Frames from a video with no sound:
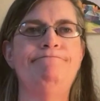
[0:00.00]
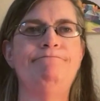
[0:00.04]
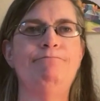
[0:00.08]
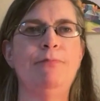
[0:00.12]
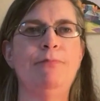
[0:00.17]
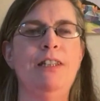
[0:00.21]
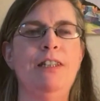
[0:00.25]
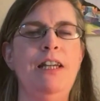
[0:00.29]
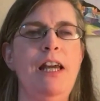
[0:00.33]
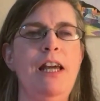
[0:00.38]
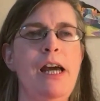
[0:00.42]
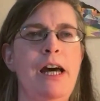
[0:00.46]

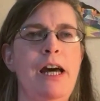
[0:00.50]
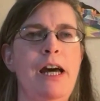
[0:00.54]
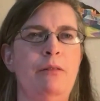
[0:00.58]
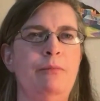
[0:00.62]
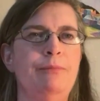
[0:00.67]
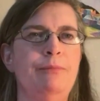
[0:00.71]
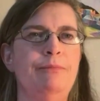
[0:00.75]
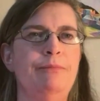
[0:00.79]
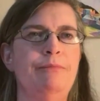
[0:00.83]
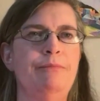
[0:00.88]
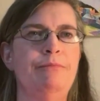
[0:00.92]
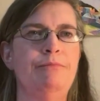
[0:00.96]
yeah,
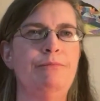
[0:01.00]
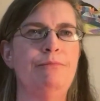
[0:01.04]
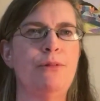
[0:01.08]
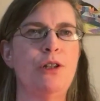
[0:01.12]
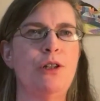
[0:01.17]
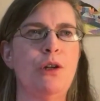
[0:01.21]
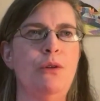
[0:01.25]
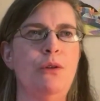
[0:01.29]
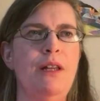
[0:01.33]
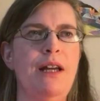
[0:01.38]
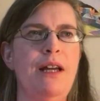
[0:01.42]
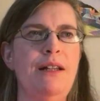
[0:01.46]

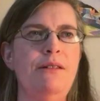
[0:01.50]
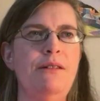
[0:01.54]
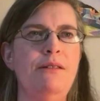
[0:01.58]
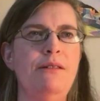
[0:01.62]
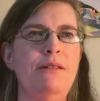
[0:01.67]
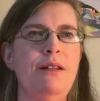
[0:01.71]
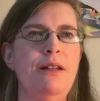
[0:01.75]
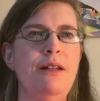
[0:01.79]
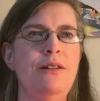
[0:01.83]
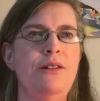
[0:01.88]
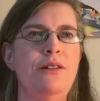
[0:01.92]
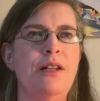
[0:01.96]
so that's
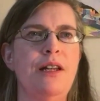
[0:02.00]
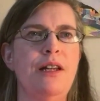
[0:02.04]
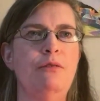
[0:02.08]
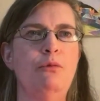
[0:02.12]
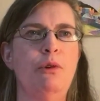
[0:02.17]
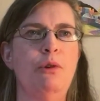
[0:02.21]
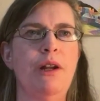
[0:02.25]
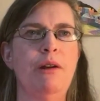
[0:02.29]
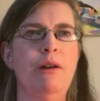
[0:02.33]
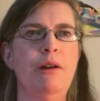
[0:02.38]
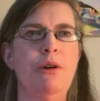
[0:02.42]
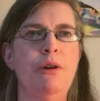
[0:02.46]
the extent of
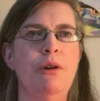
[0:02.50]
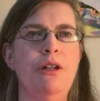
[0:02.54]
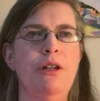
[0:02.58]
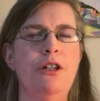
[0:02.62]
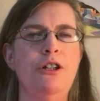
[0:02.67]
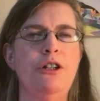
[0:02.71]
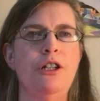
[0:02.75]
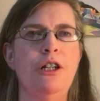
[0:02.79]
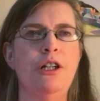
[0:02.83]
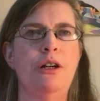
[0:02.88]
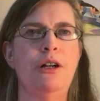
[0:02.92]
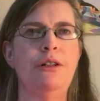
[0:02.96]
what I wanted to
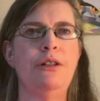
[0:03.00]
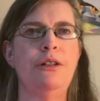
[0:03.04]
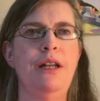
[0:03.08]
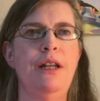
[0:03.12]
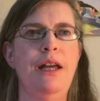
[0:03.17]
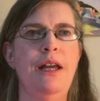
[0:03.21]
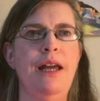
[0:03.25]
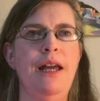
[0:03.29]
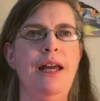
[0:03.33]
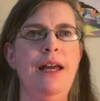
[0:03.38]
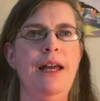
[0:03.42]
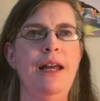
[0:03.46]
share
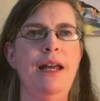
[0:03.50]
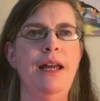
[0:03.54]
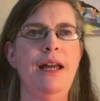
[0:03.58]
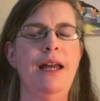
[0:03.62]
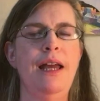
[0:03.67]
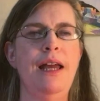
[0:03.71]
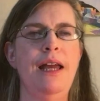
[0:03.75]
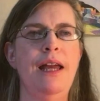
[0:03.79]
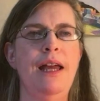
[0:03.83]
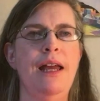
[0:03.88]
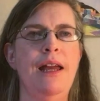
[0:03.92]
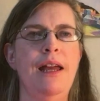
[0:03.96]
today.
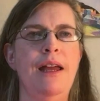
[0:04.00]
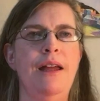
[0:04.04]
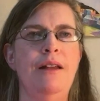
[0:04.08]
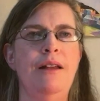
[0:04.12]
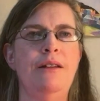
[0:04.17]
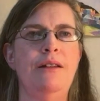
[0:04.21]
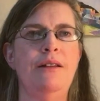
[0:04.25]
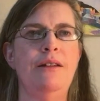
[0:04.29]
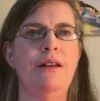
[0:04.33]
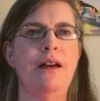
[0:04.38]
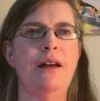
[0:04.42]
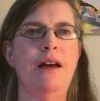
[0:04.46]

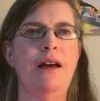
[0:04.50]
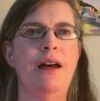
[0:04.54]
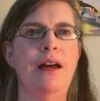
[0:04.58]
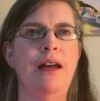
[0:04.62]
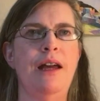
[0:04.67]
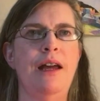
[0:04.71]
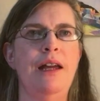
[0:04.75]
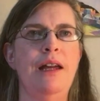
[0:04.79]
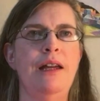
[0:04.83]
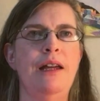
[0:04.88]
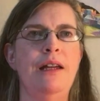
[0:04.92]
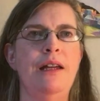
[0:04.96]
And
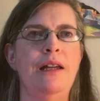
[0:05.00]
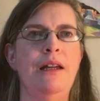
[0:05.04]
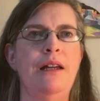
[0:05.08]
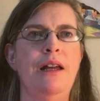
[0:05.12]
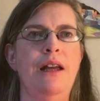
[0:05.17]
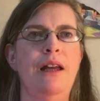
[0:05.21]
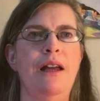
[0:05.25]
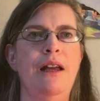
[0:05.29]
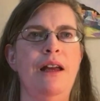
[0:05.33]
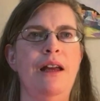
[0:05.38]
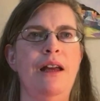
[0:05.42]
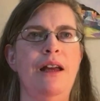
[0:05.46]
I
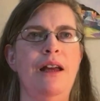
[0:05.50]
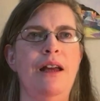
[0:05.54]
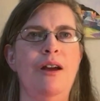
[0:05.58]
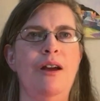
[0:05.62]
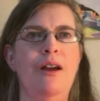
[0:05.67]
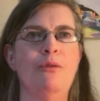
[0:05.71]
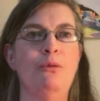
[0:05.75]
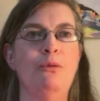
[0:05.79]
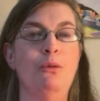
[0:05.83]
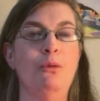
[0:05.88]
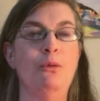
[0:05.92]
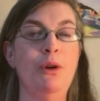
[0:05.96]

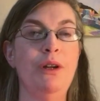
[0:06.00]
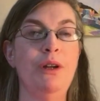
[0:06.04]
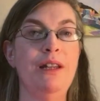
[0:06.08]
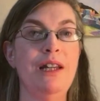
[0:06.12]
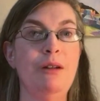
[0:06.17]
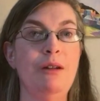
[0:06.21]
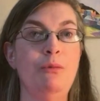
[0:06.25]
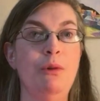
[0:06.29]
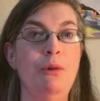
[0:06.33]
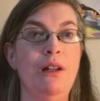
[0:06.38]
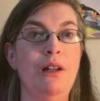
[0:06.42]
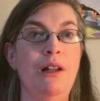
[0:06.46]

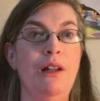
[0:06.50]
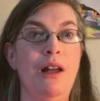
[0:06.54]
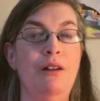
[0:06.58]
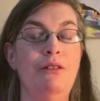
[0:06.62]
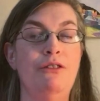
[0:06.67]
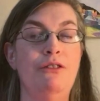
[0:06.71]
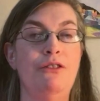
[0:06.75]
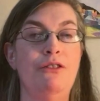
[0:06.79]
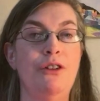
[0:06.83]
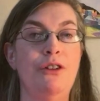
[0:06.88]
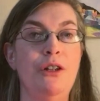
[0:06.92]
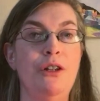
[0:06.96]
really would
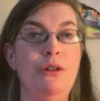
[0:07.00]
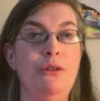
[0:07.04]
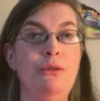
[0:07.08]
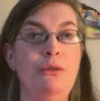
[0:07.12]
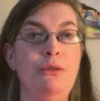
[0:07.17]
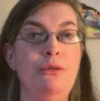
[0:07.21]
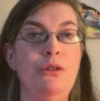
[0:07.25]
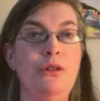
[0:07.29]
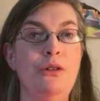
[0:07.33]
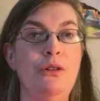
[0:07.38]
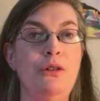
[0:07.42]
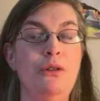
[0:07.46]
love for
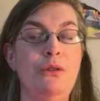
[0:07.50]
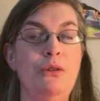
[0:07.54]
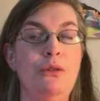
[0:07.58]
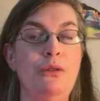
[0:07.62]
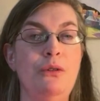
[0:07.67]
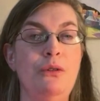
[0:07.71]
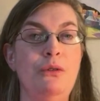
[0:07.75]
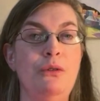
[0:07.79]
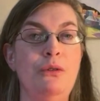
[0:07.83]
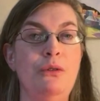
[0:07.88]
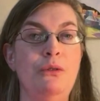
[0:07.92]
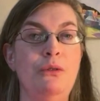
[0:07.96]
you
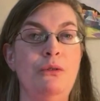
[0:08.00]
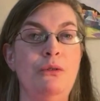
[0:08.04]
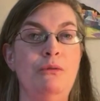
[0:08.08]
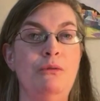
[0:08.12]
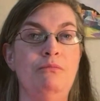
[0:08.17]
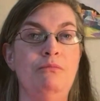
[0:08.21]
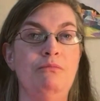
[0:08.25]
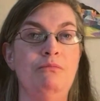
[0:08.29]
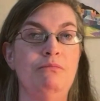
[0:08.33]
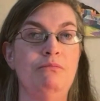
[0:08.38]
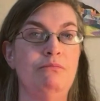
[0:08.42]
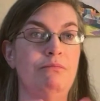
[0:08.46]
to
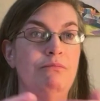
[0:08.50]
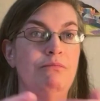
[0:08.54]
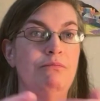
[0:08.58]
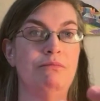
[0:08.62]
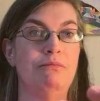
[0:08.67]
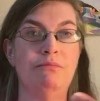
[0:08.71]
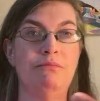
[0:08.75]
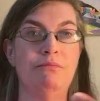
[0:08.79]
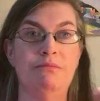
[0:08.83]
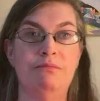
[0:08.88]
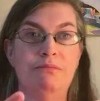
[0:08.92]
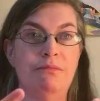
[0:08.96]

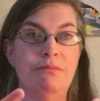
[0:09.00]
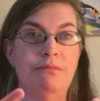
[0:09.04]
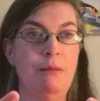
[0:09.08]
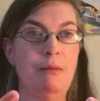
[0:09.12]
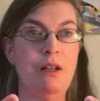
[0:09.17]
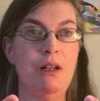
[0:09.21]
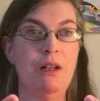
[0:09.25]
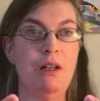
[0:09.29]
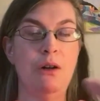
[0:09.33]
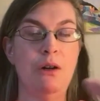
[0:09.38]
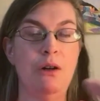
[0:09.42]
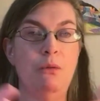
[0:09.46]
let
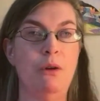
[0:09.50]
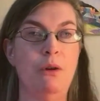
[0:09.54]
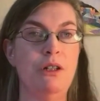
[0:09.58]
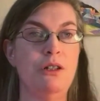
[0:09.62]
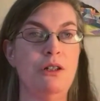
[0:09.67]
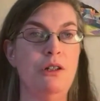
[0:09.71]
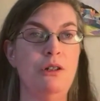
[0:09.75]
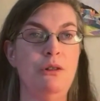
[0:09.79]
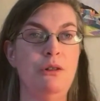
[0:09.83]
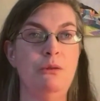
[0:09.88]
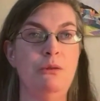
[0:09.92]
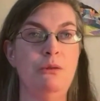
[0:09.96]
me know
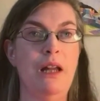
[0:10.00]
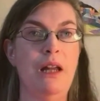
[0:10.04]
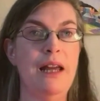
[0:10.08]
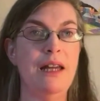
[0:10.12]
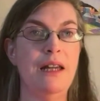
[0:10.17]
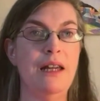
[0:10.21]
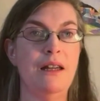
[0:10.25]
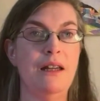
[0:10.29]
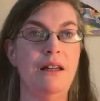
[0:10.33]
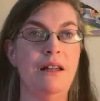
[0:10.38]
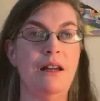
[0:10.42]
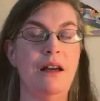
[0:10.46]
what you
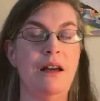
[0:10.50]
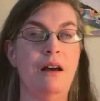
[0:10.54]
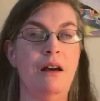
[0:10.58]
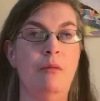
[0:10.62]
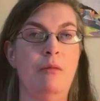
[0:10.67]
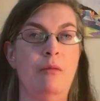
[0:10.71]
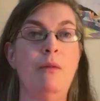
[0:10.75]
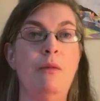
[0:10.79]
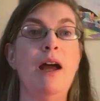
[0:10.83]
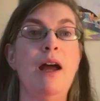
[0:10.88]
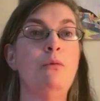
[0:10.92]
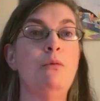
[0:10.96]
like.
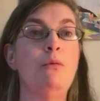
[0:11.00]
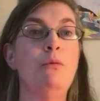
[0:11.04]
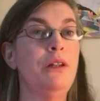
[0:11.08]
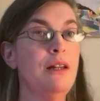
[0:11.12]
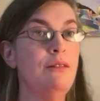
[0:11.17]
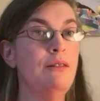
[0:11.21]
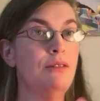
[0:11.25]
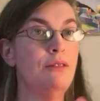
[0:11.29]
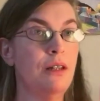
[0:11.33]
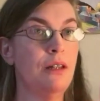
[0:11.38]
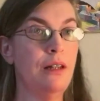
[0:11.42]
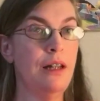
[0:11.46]
I will
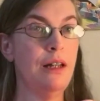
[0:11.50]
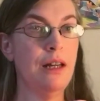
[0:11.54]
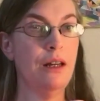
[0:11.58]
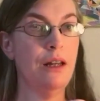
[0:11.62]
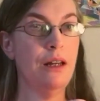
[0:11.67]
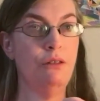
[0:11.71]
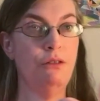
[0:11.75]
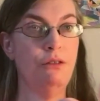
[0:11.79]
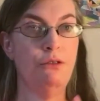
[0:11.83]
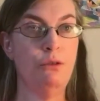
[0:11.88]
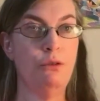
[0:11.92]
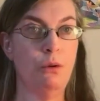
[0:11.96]
leave the link
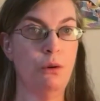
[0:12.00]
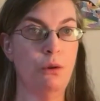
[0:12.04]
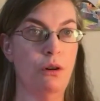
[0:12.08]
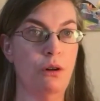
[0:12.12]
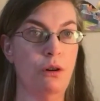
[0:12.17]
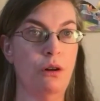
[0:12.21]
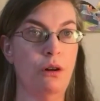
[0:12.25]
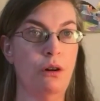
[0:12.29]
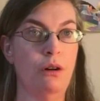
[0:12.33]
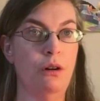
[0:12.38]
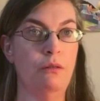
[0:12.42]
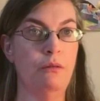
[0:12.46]

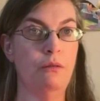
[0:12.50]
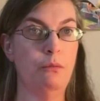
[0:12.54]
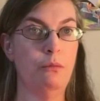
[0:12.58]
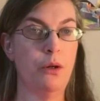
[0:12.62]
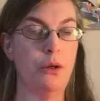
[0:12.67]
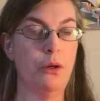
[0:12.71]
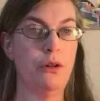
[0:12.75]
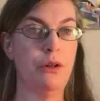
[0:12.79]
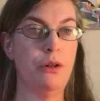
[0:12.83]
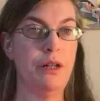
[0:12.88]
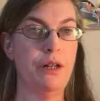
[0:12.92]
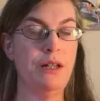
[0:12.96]
for
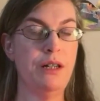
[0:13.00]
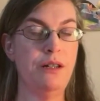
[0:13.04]
Murder He